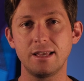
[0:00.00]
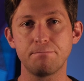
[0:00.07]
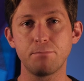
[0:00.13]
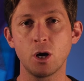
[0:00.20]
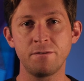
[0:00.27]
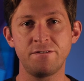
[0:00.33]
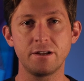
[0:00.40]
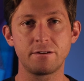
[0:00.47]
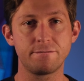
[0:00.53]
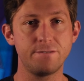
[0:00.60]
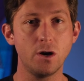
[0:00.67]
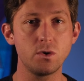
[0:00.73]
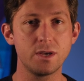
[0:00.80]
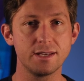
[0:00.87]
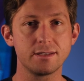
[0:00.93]
perfect
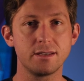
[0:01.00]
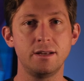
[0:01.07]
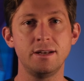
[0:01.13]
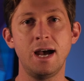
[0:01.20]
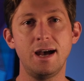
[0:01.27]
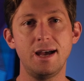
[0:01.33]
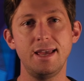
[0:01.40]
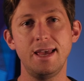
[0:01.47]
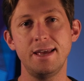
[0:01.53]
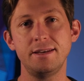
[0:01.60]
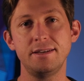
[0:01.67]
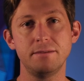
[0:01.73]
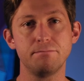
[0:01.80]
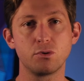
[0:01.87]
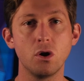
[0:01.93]
focus on high-end
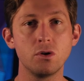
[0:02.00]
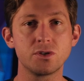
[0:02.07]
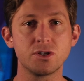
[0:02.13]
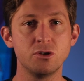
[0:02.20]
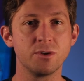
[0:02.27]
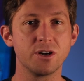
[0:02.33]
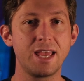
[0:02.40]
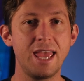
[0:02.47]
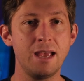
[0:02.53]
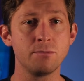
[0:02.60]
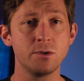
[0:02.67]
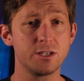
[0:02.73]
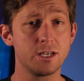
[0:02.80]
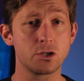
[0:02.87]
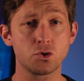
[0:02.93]
and prosumer
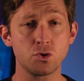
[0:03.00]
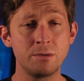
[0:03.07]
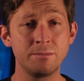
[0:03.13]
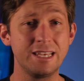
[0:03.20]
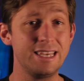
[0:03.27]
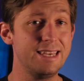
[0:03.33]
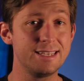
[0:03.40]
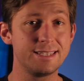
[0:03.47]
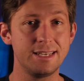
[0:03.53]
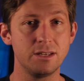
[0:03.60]
cameras extremely easy and